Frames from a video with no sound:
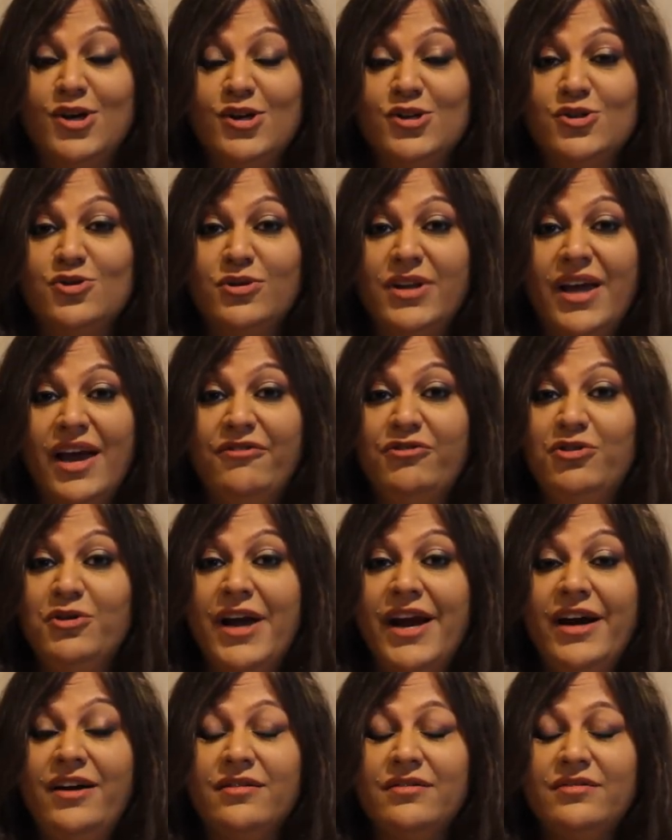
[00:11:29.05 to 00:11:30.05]
So they have
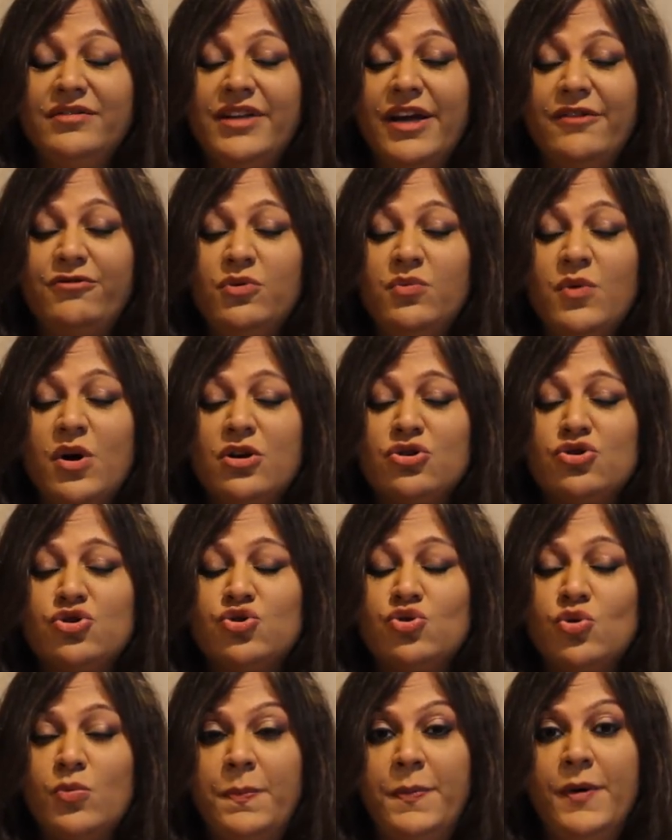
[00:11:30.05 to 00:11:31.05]
to work
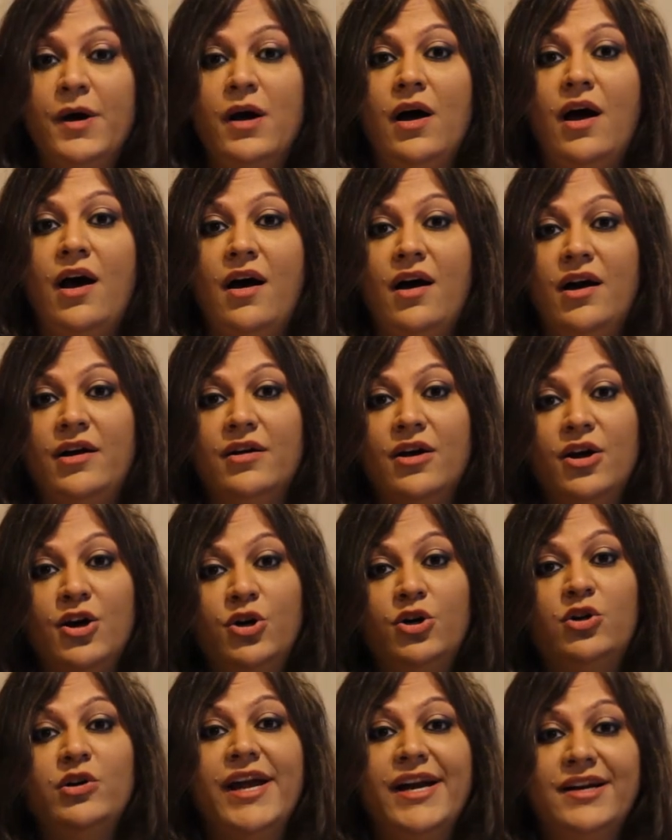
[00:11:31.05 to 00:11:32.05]
super hard
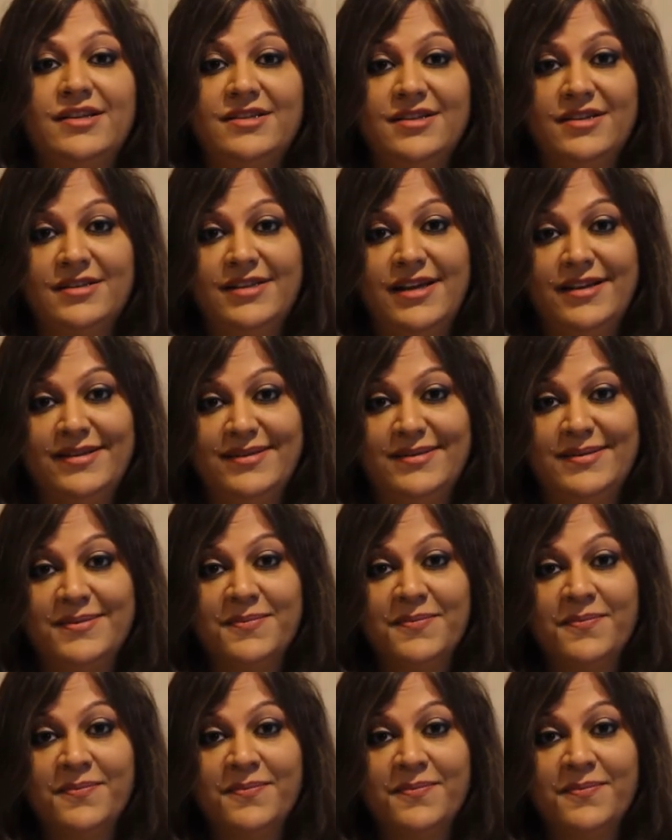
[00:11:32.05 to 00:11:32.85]
to get success.